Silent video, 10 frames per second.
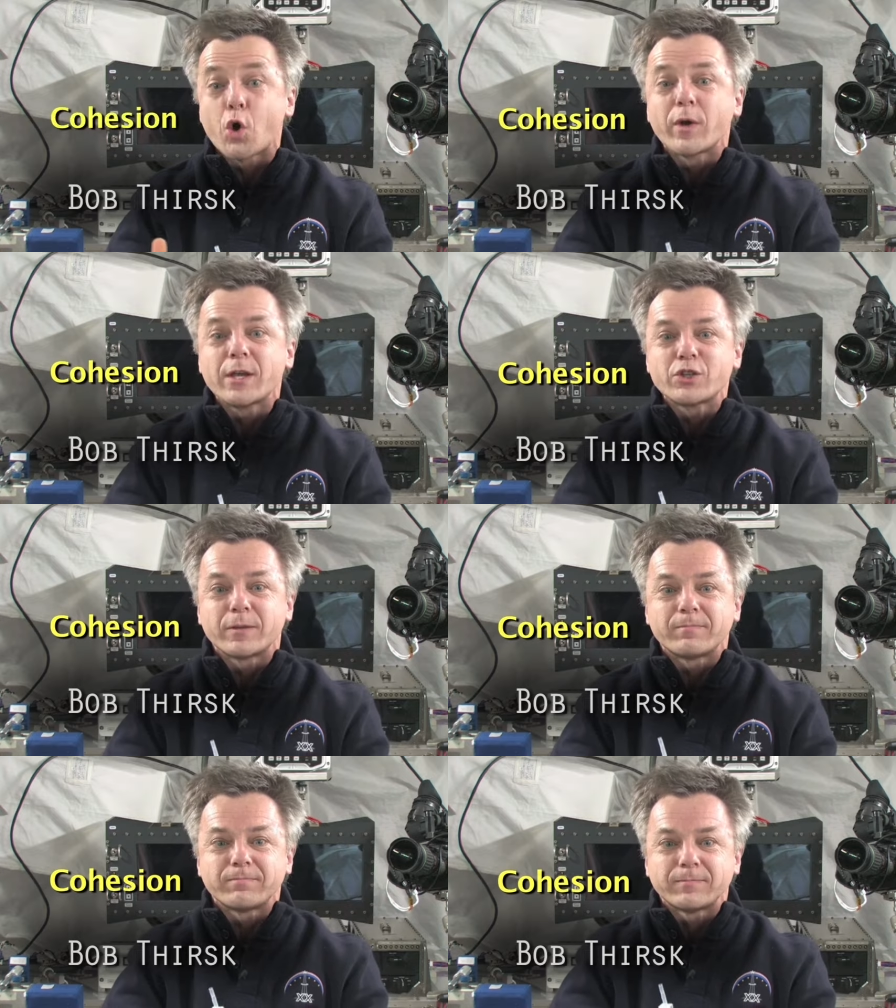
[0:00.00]

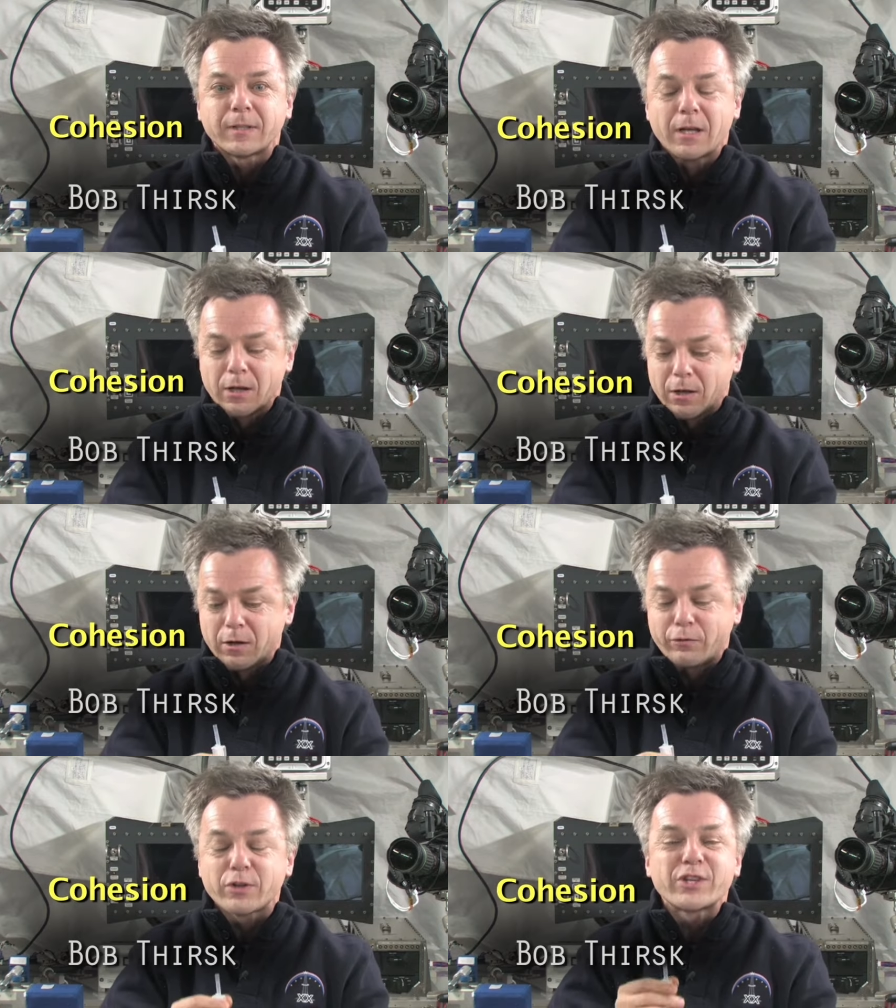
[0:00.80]
cohesion.
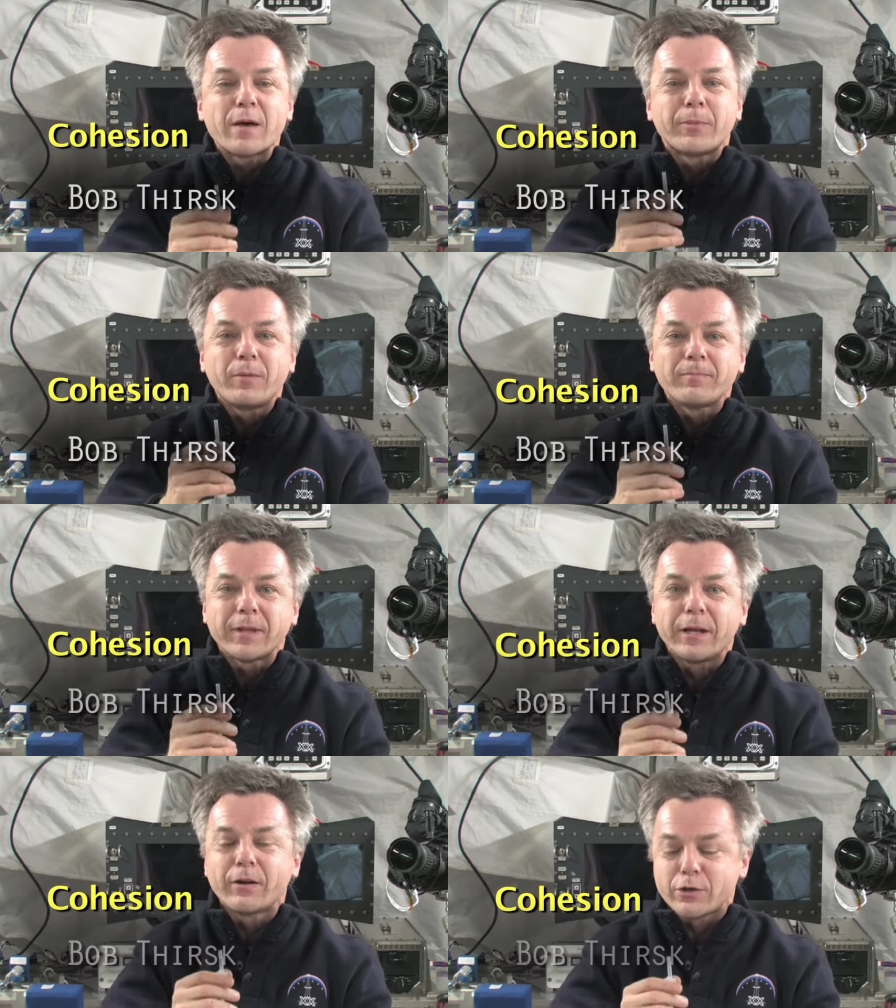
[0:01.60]
For example,
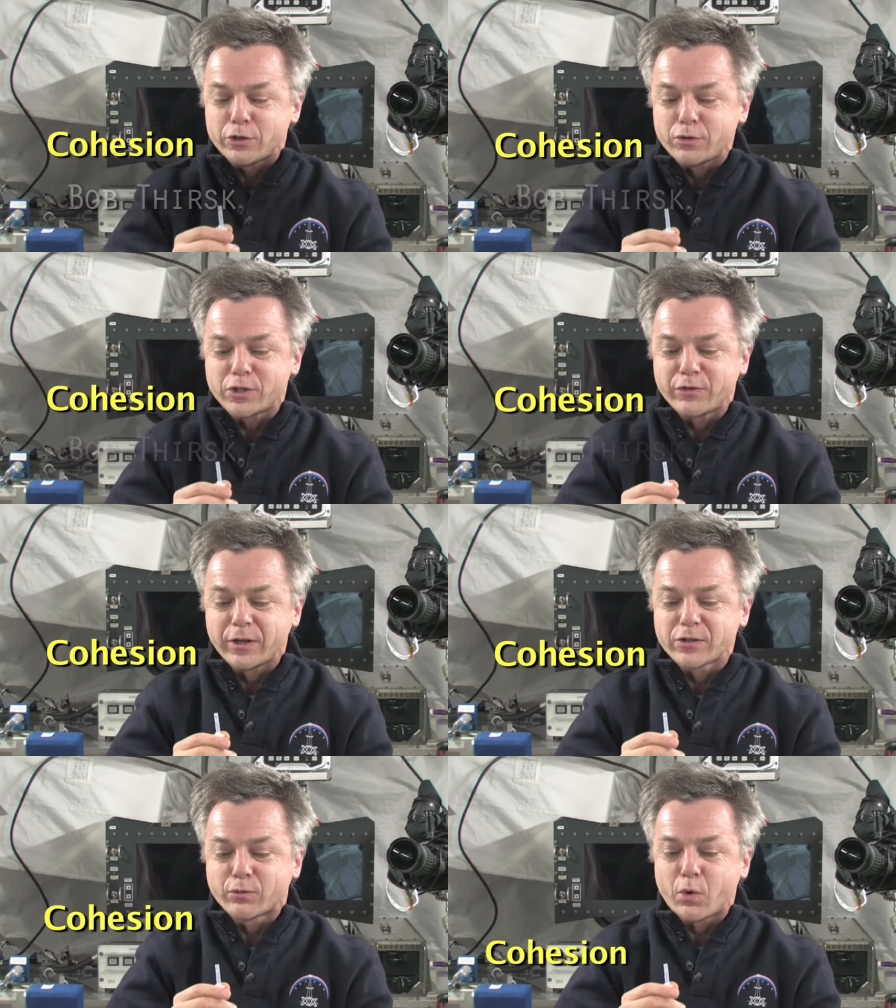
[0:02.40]
here are two
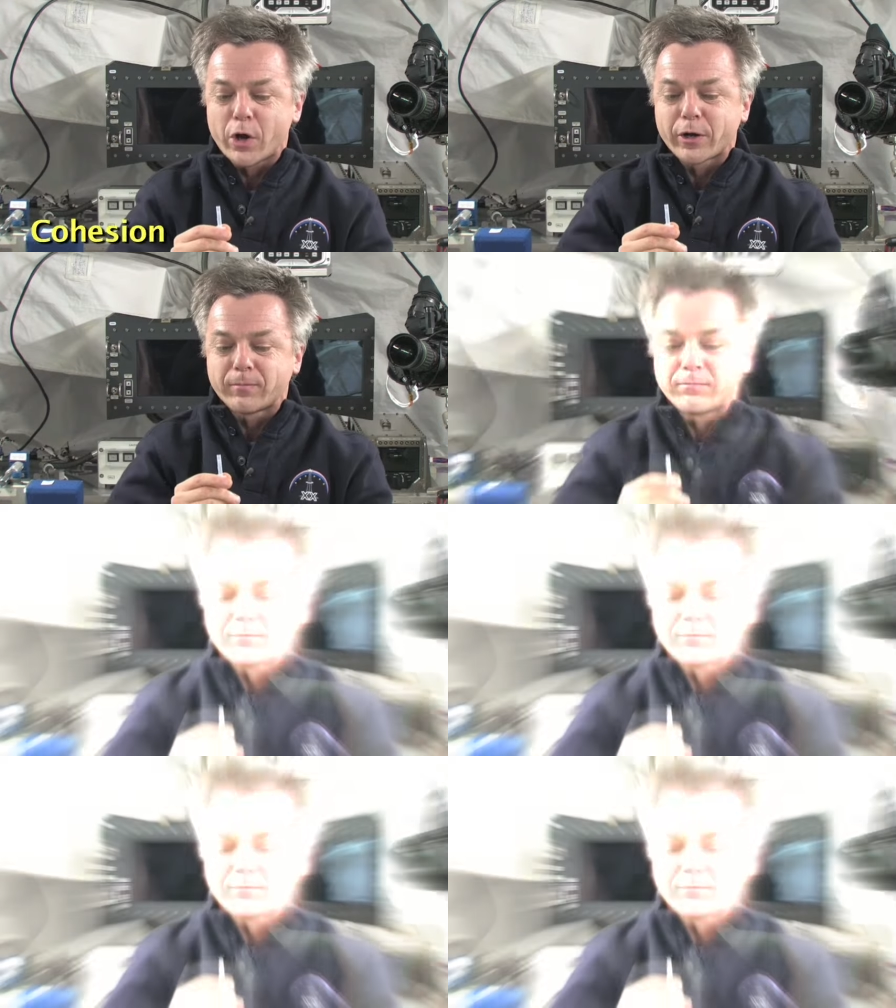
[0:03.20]
spheres of water.